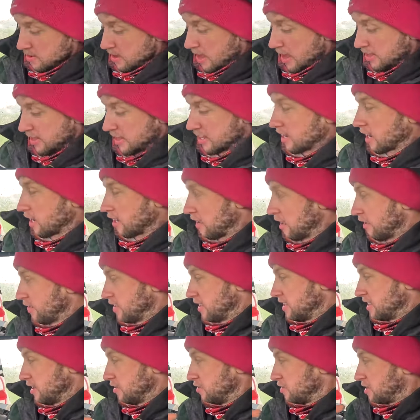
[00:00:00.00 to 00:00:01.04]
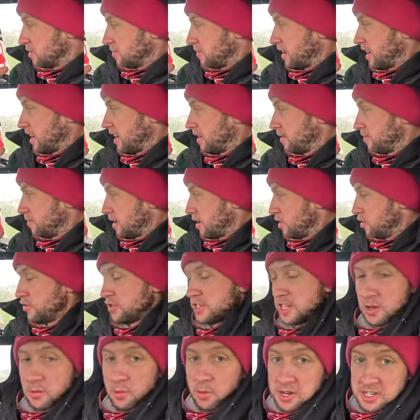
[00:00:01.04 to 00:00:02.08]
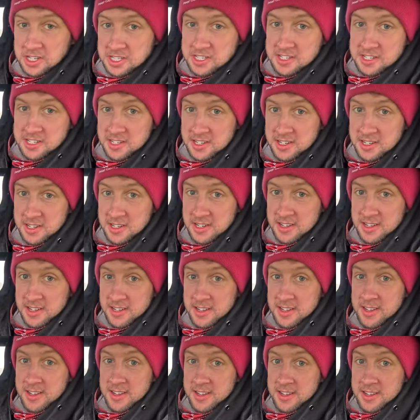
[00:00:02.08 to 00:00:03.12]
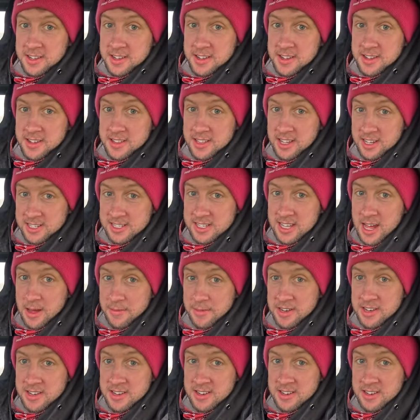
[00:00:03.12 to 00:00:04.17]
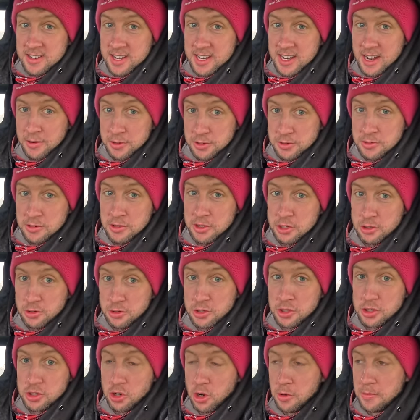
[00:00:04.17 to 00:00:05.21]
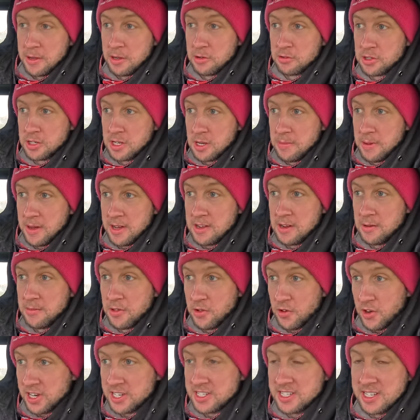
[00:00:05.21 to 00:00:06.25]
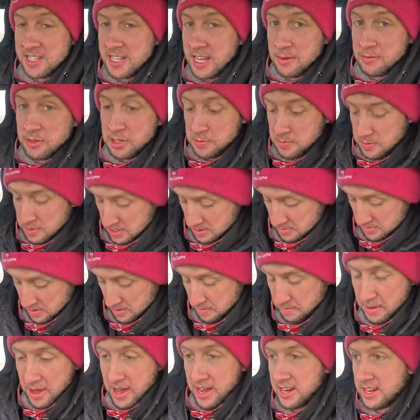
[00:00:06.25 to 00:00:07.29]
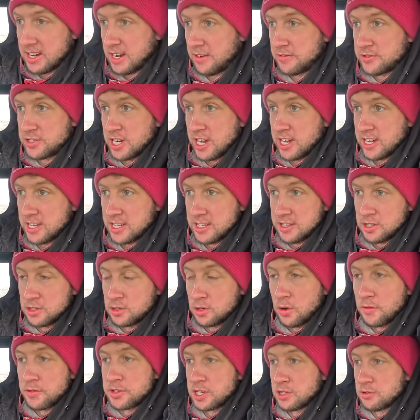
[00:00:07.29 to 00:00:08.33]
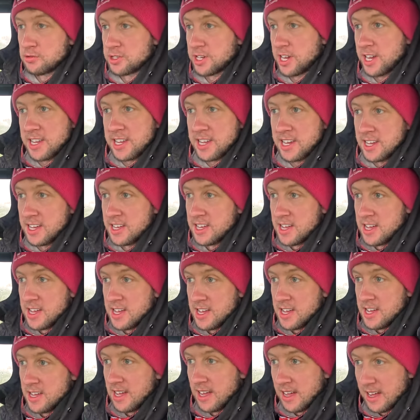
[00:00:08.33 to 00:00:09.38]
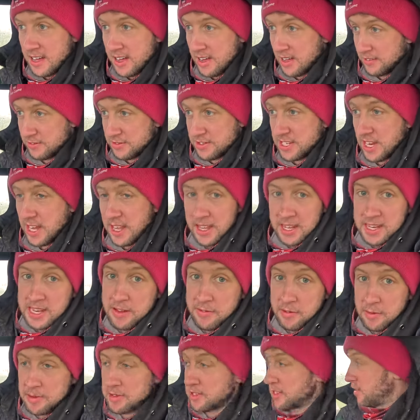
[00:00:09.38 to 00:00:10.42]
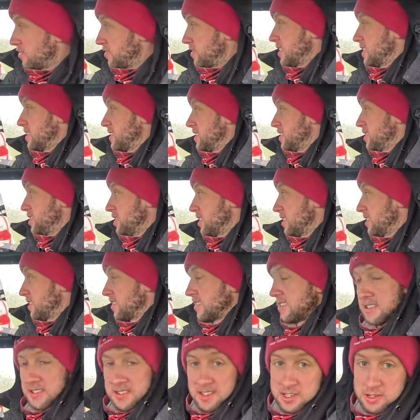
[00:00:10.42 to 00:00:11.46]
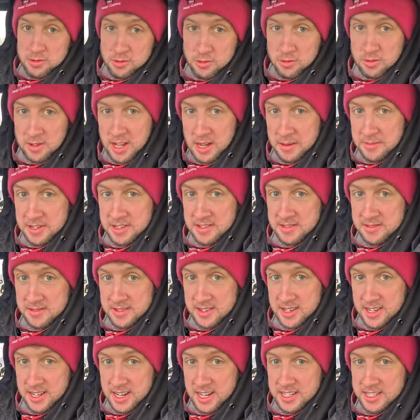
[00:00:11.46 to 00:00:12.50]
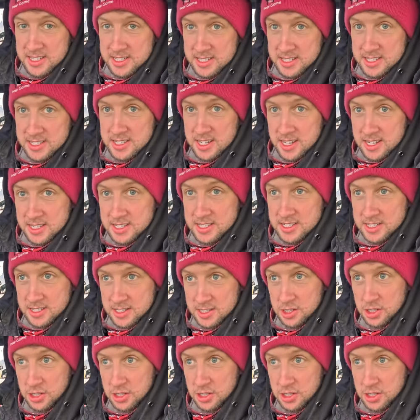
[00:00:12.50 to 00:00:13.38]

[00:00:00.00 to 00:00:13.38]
I think I've got down to my hoodie once this lambing, and that was when I was throwing straw bales in the pickup. The rest of the time it's been the Bettercraft jacket, the soft shell jacket. I've certainly never been down to a t-shirt this whole lambing, and that's